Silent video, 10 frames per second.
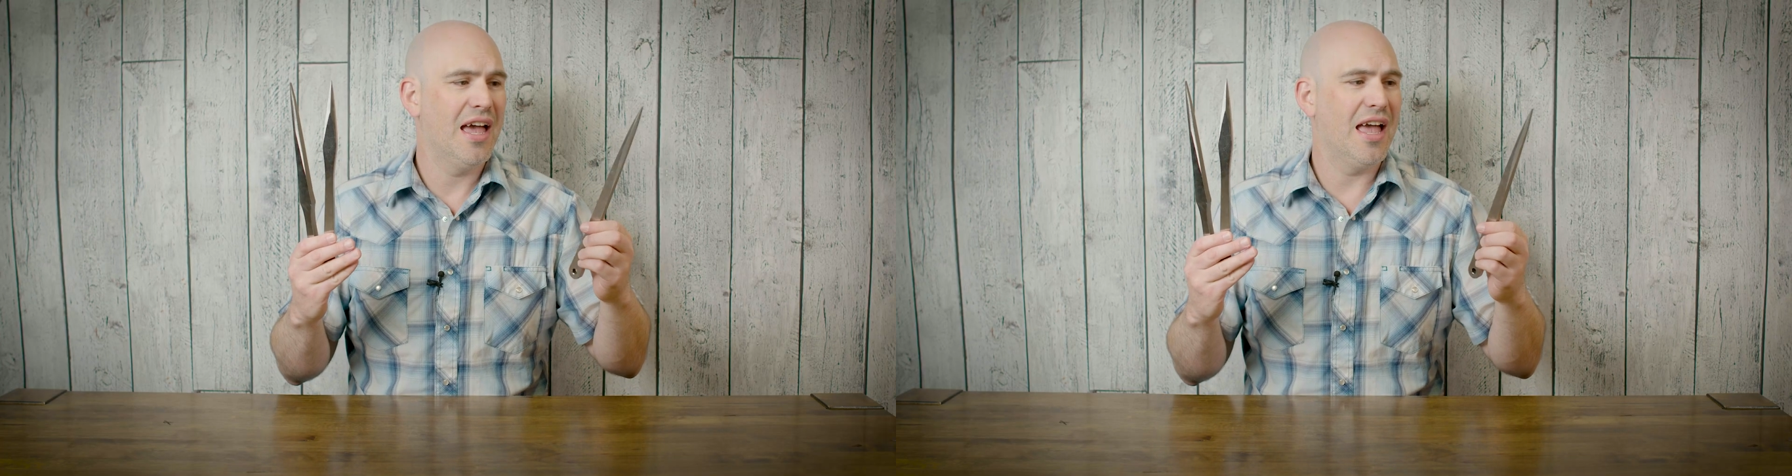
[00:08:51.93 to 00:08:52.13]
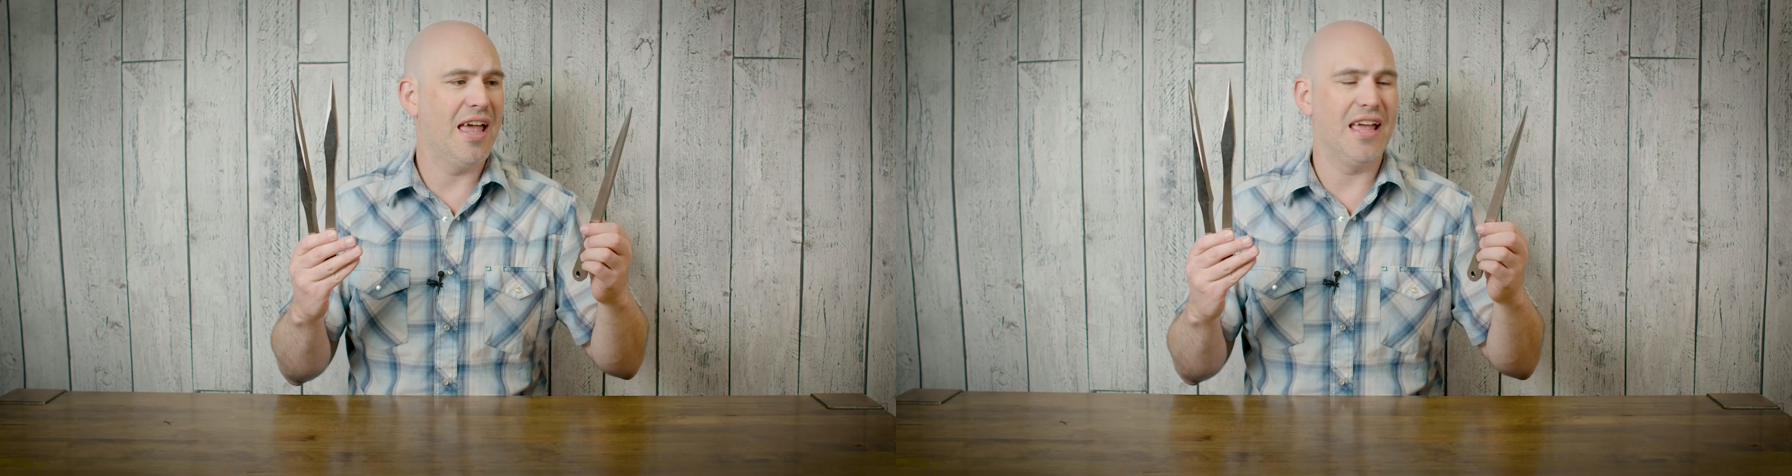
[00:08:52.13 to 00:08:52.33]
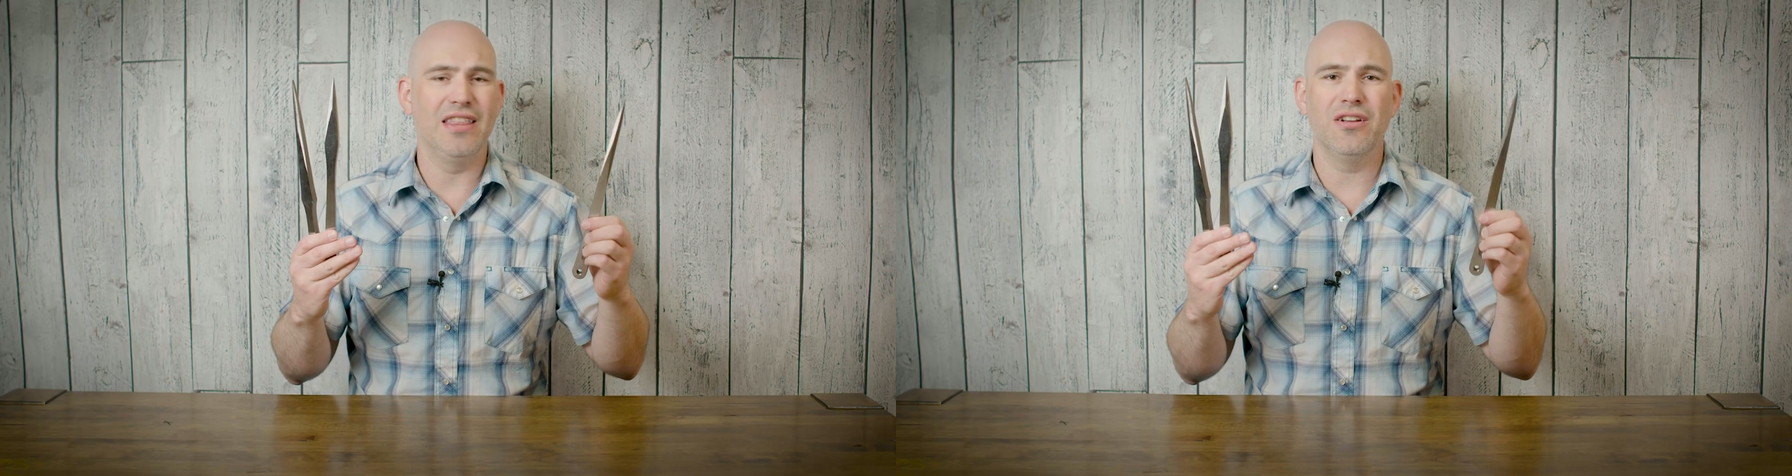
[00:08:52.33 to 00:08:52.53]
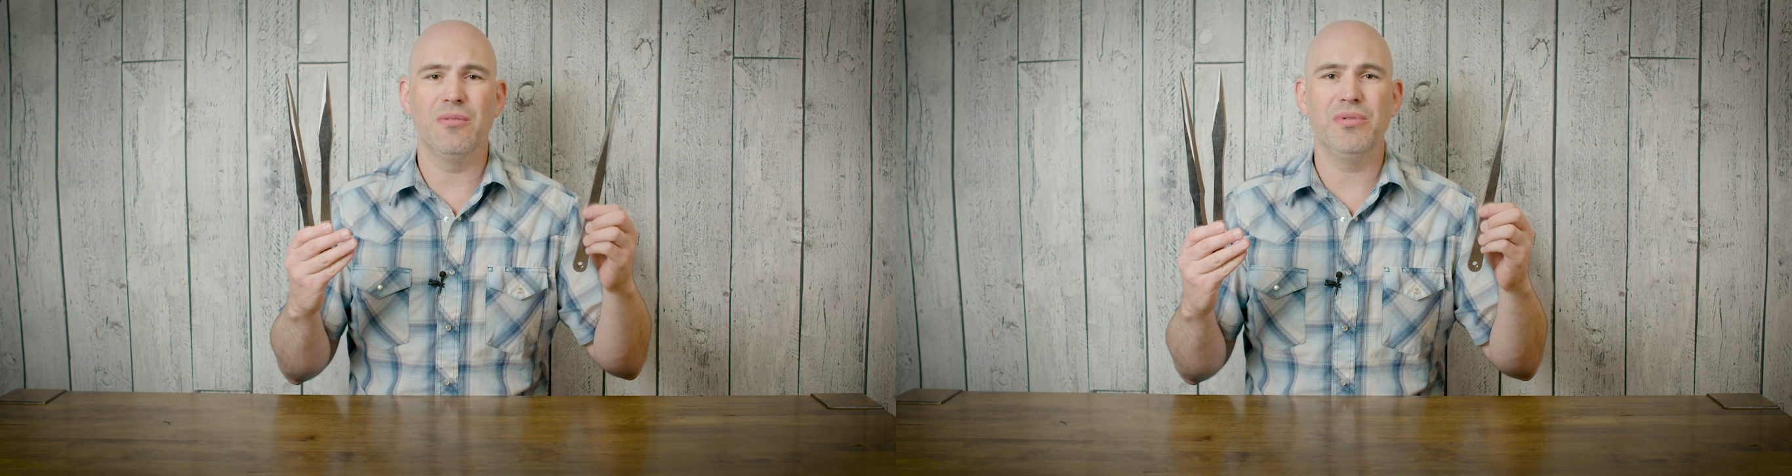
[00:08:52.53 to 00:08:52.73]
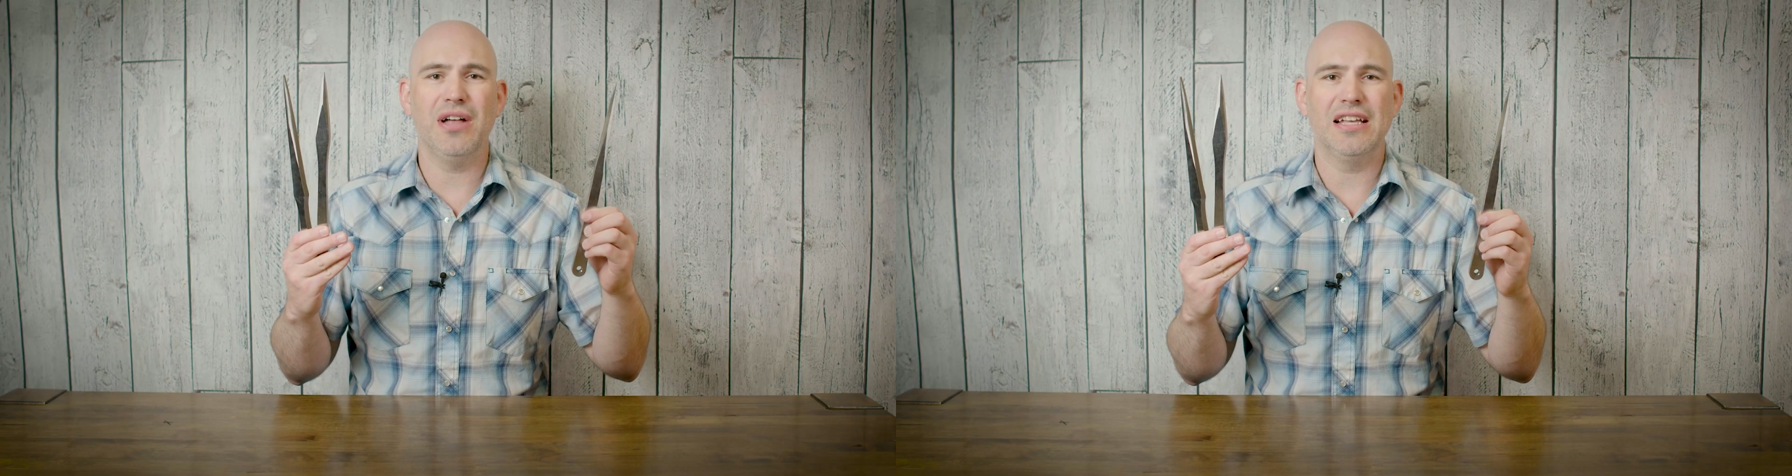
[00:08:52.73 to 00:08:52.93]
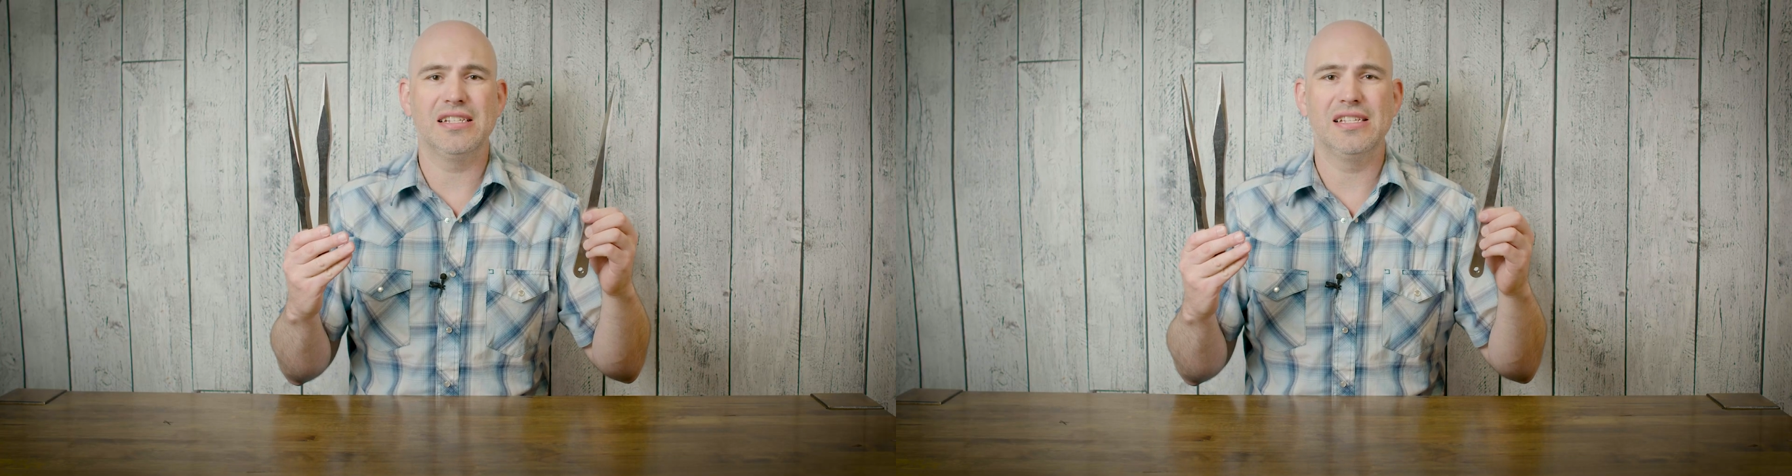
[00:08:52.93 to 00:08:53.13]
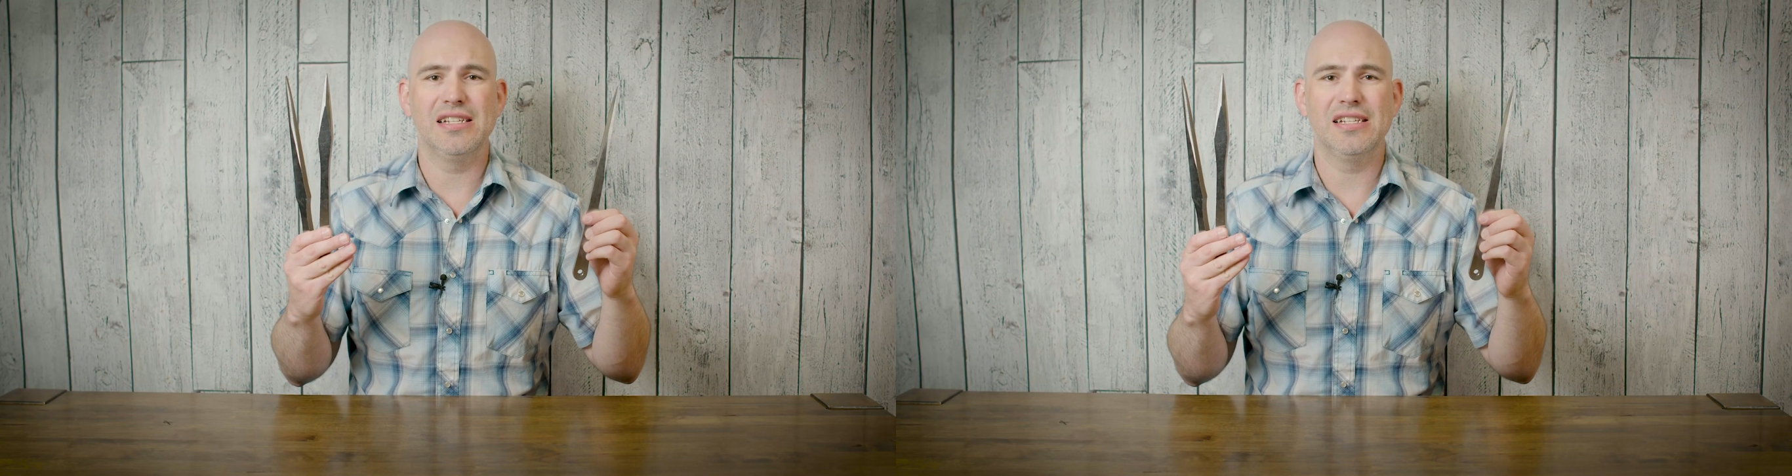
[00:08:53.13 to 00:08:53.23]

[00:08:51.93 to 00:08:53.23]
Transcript: and they're a blast to